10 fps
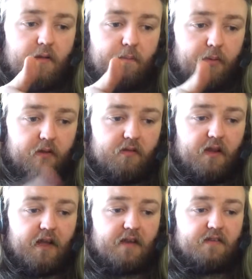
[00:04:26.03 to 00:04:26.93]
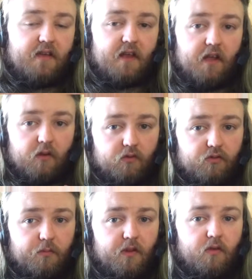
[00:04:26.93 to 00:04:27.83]
but like I said, it can
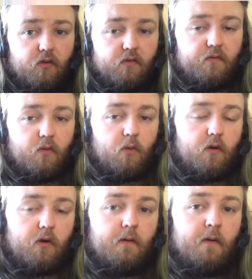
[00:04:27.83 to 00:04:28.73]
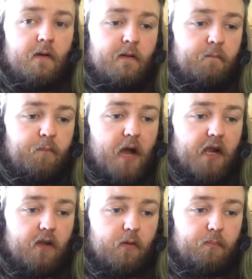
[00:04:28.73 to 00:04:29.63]
also be used for
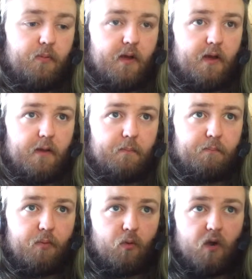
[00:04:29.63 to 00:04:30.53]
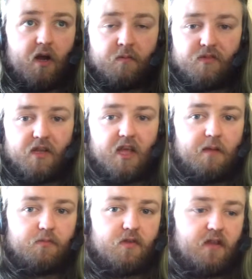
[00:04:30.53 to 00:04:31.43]
backing up programs and
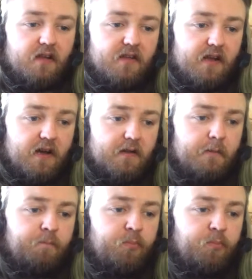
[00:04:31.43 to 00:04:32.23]
games and things like that.